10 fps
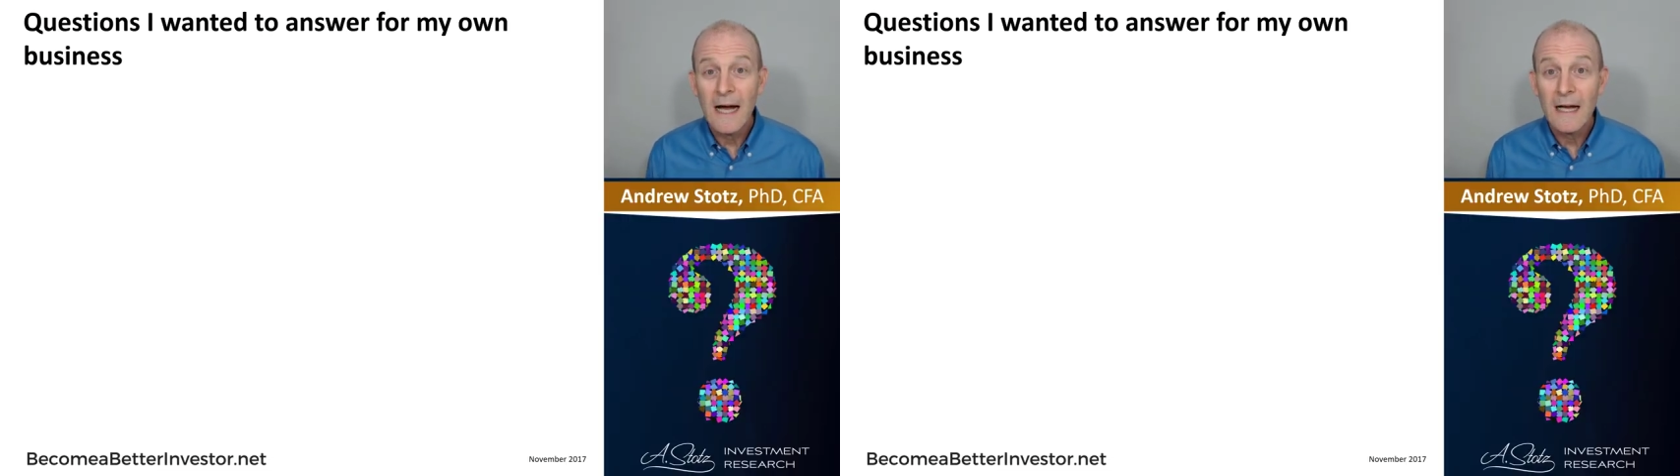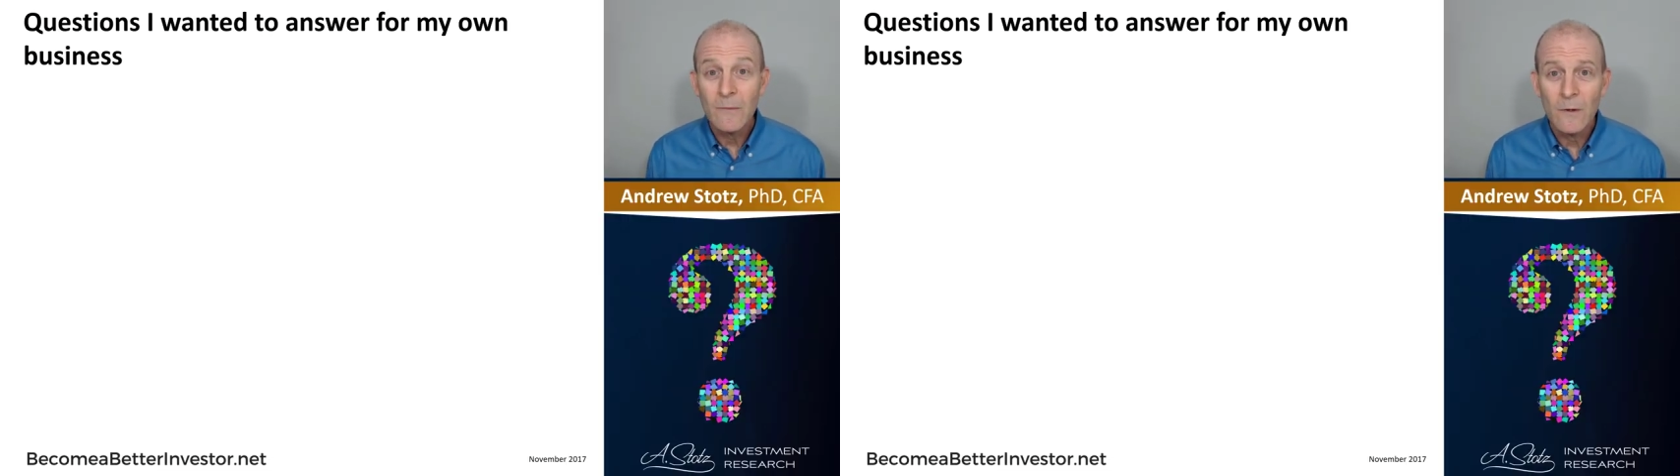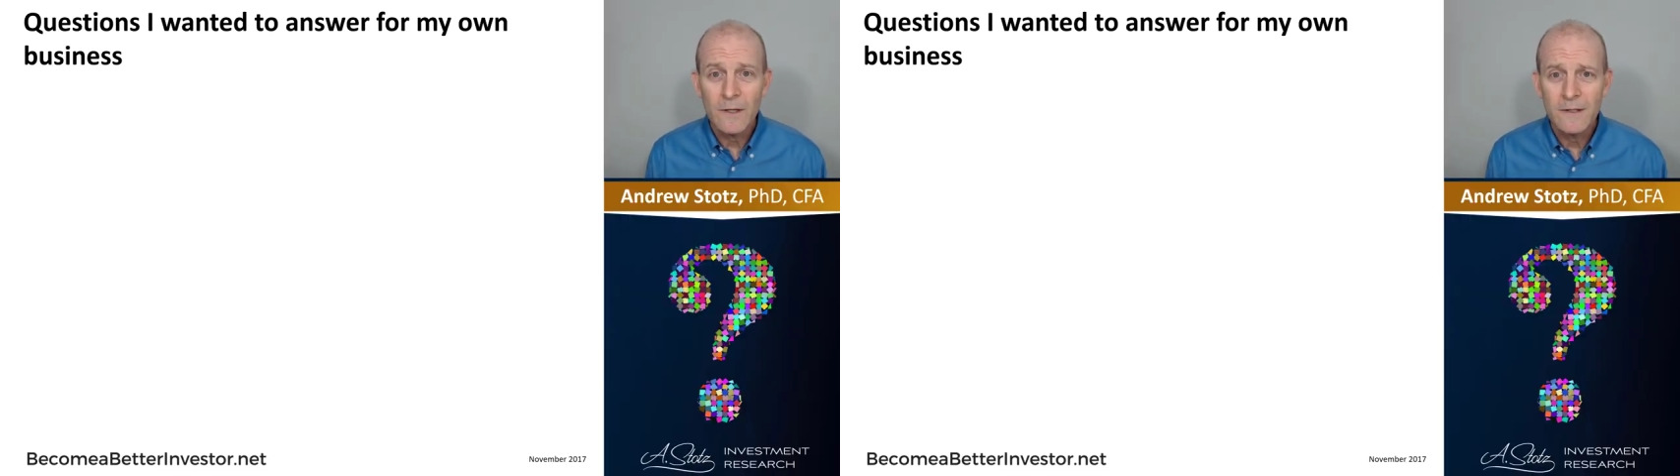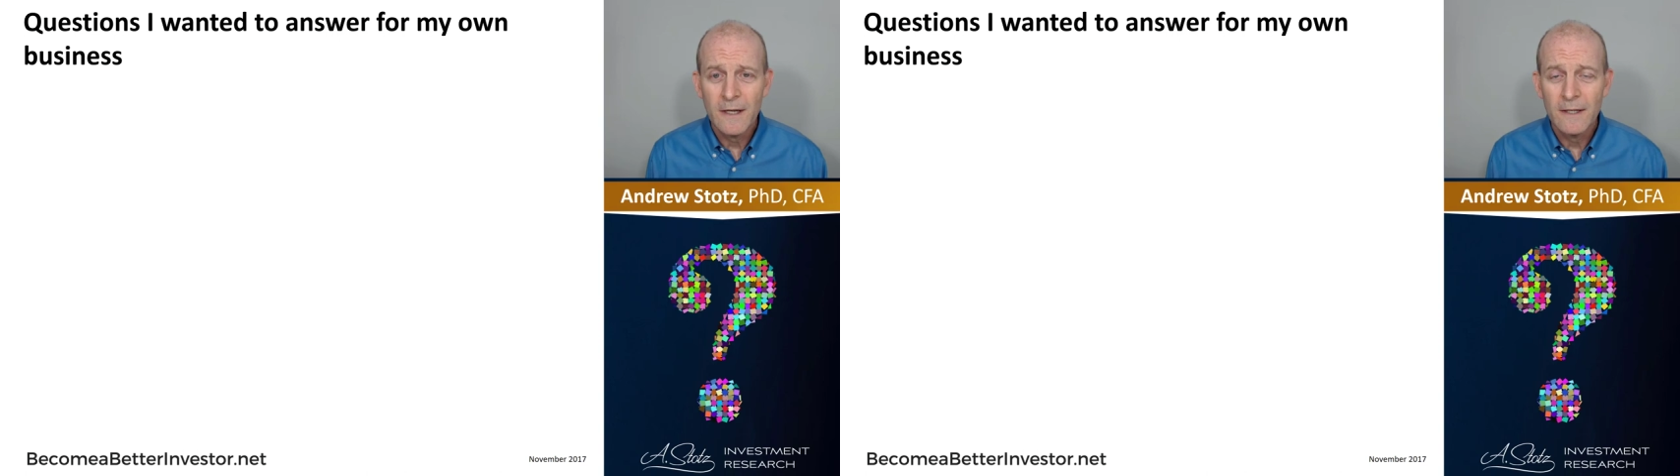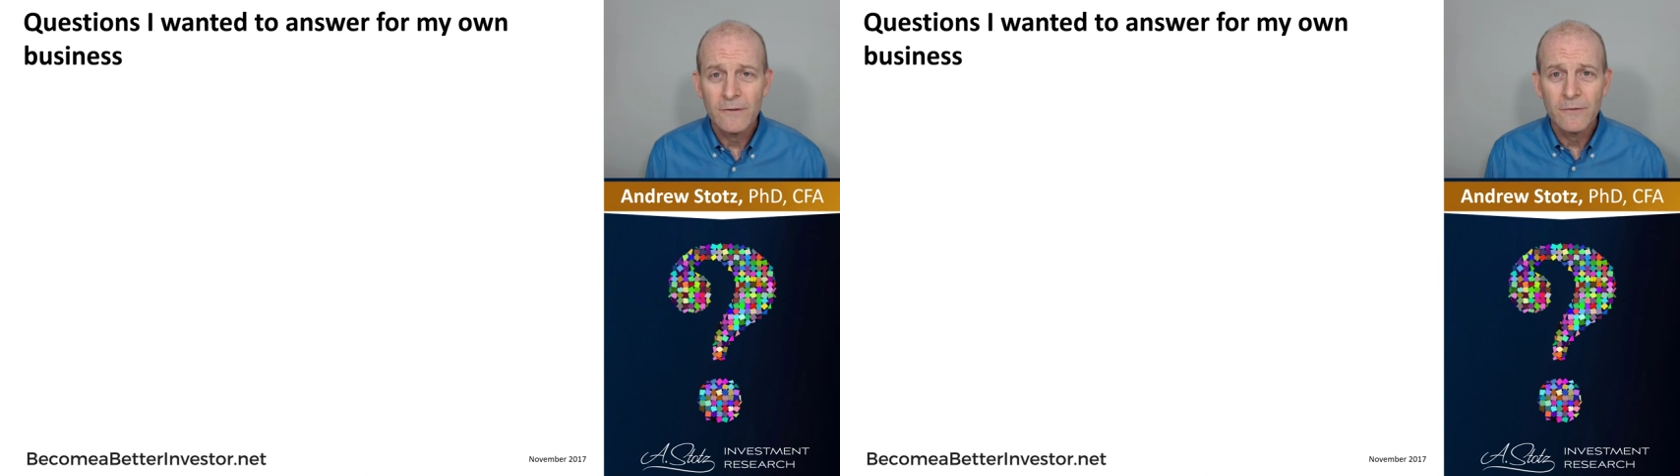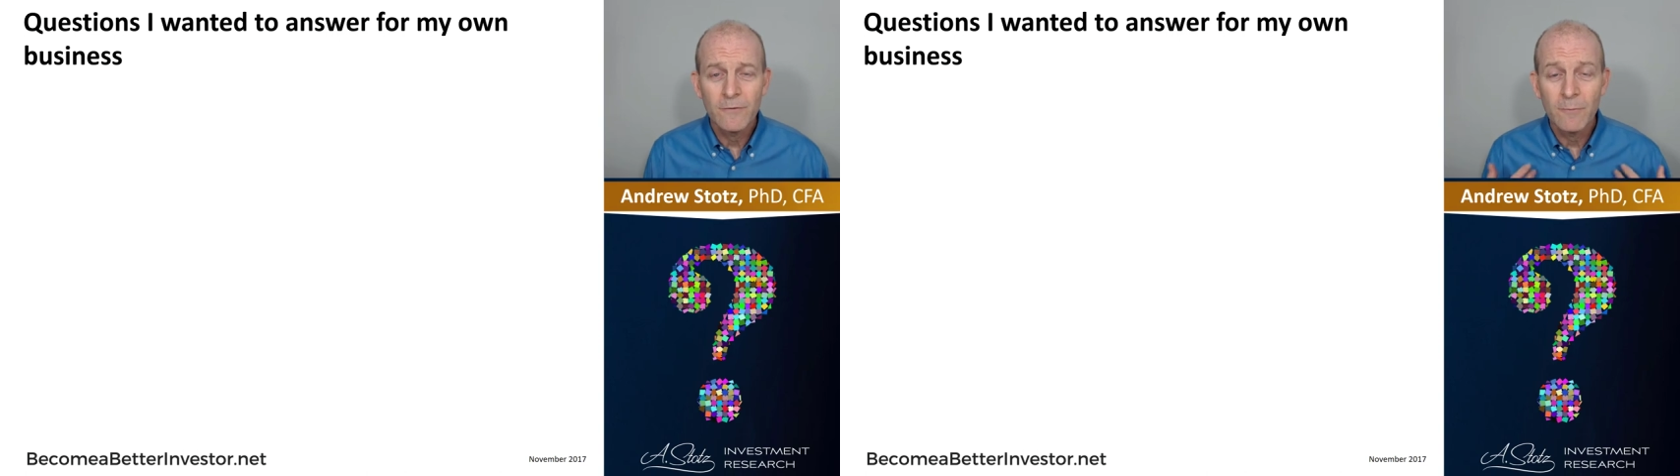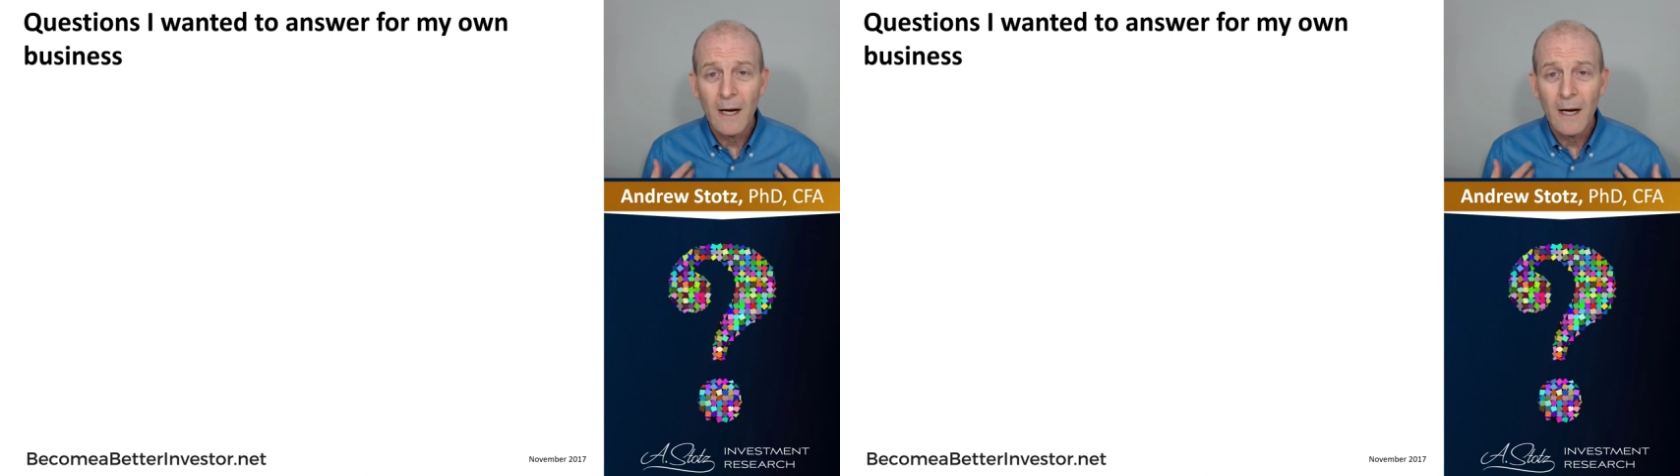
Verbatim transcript: I wanted to answer for